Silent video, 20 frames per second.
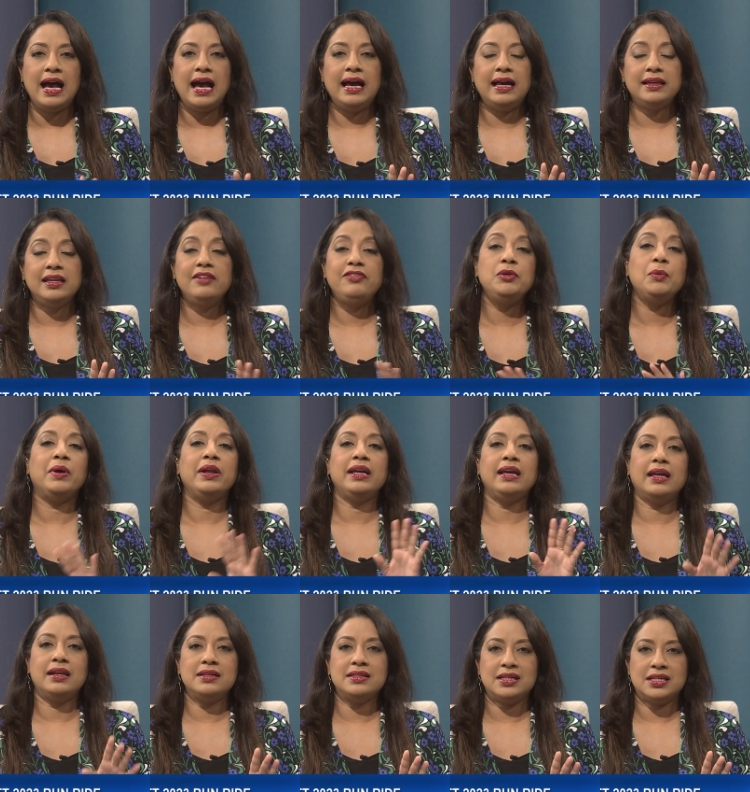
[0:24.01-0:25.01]
And if you
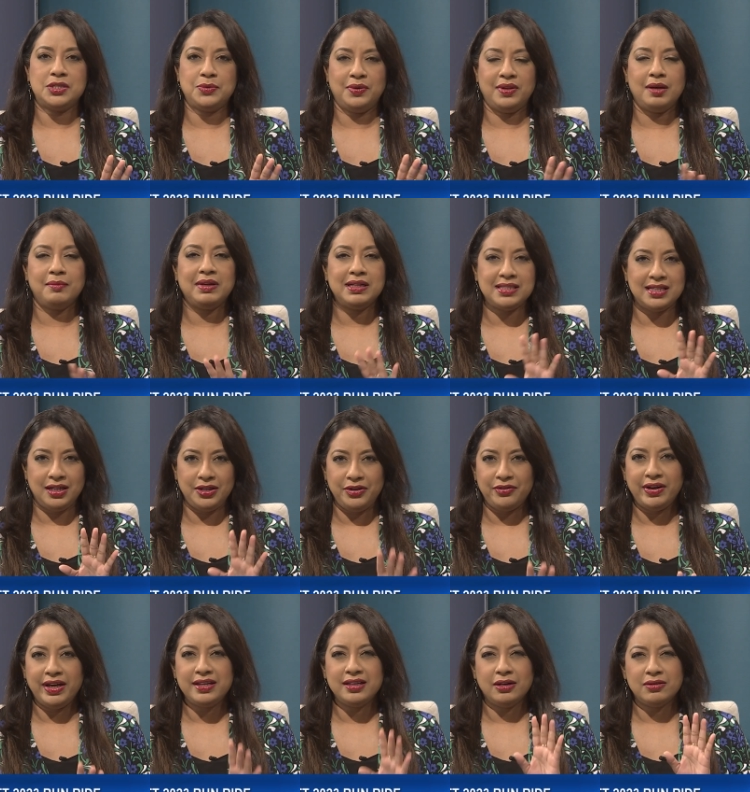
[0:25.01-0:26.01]
want to get in touch with them, I'll tell
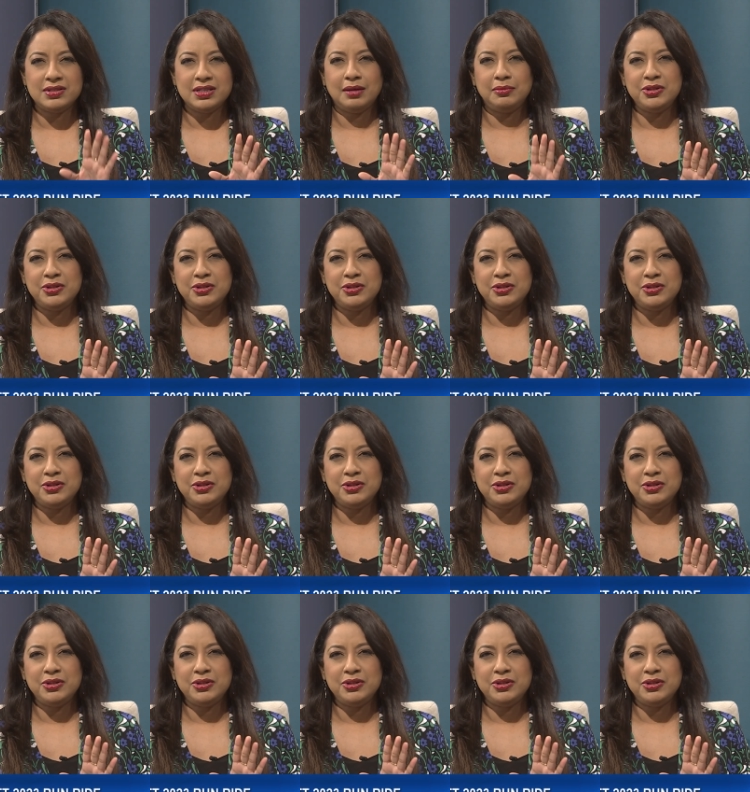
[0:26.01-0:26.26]
you right now